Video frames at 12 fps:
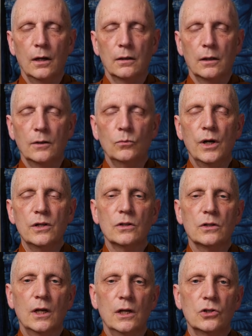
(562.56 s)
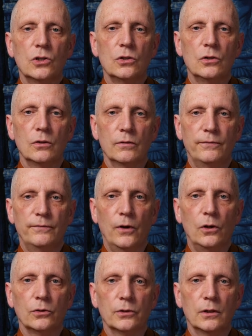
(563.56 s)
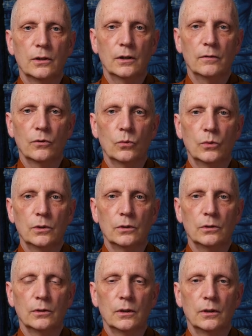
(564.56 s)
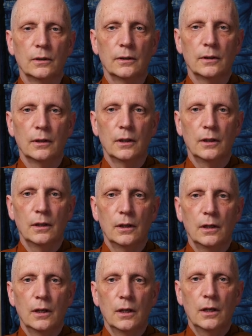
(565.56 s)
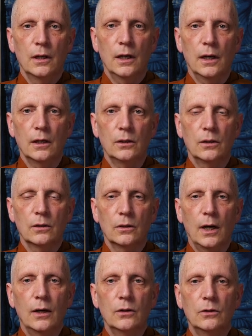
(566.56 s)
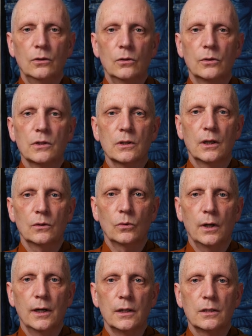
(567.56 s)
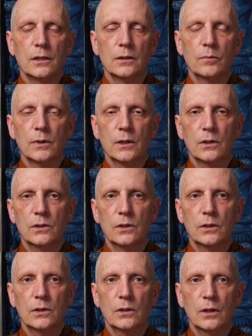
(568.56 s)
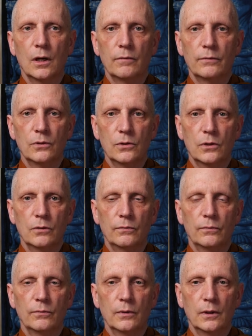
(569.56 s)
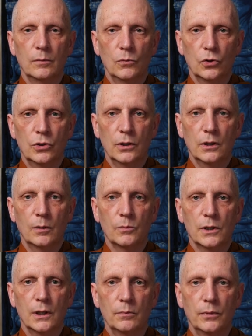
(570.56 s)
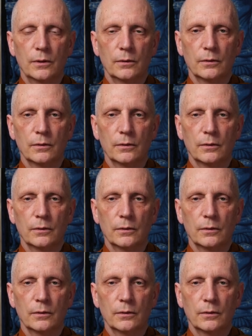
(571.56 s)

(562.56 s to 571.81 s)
unwise attention to the fault of the world. And how do you know it's unwise? It's because this aversive emotion comes up.